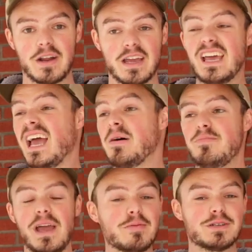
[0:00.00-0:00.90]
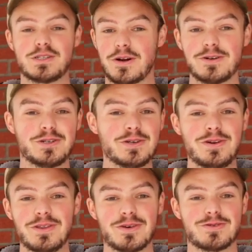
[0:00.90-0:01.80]
running and be able to start
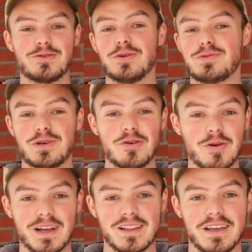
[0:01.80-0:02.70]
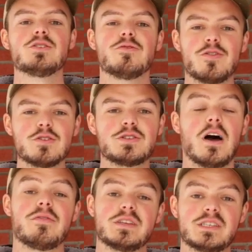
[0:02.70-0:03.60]
shooting those groups so quickly. So first
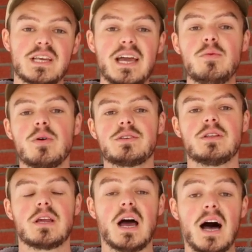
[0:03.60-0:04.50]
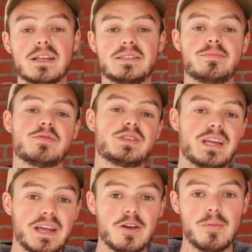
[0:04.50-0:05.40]
off, the sight works on the concept of
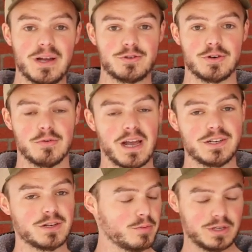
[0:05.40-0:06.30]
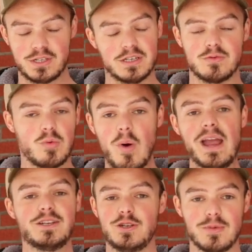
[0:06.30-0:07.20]
stadiometric ranging, which is
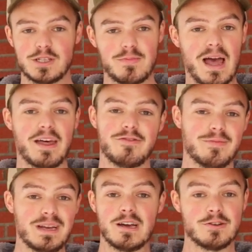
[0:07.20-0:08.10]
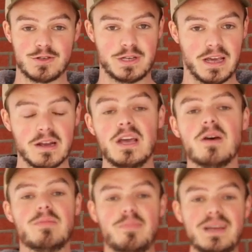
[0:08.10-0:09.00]
way too much math for me to understand.
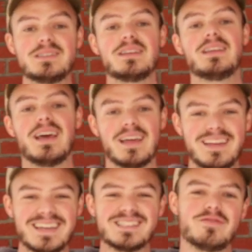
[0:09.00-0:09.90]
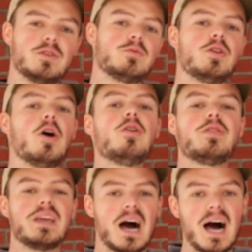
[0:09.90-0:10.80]
But basically the idea is, if you know
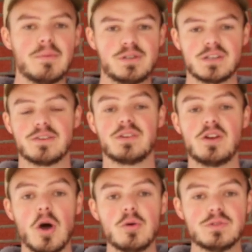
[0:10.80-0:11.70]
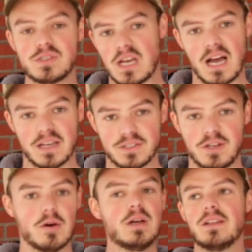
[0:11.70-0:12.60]
the object of a known size, you
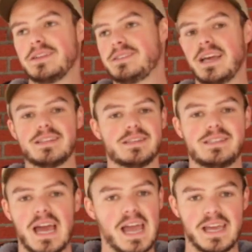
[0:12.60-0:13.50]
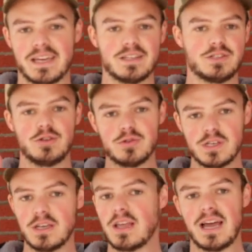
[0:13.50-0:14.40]
know, let's say it's a tank and it's
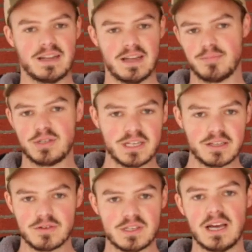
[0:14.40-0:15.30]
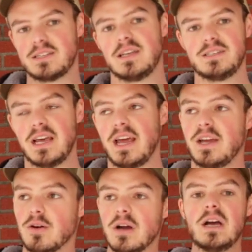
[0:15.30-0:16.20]
using that particular size of that
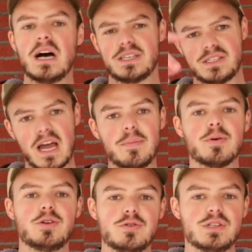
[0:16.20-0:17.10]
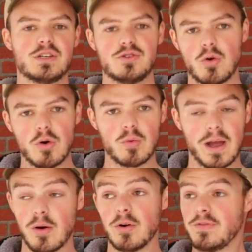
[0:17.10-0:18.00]
tank, or a sniper using a
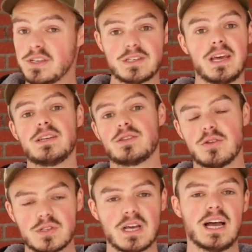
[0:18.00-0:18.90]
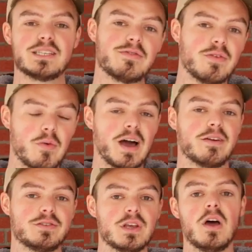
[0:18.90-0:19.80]
doorway, or in this case, the size of the vitals